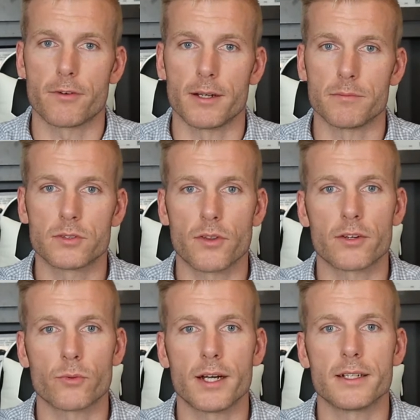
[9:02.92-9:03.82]
frame, so
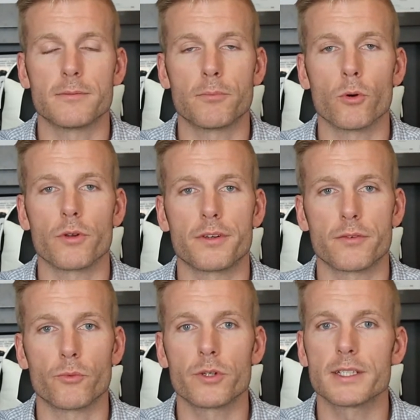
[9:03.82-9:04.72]
that's why it's important to
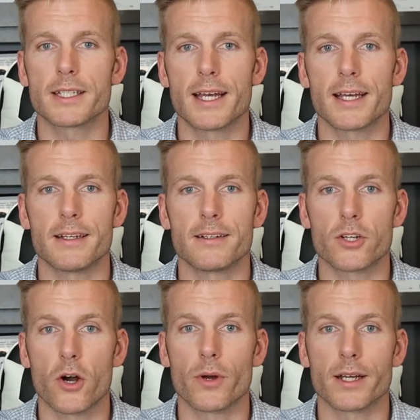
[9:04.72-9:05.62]
really get
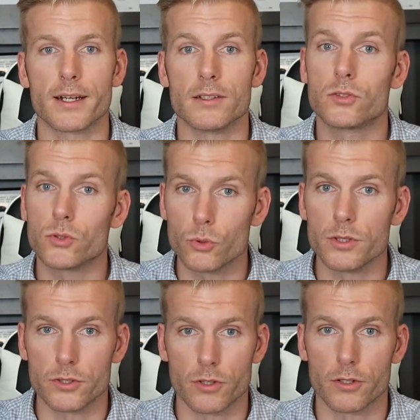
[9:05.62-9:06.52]
going as soon
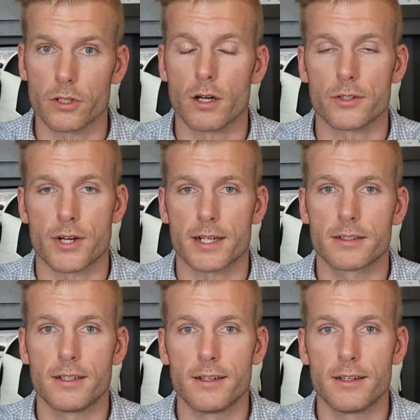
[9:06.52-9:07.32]
as you're under contract.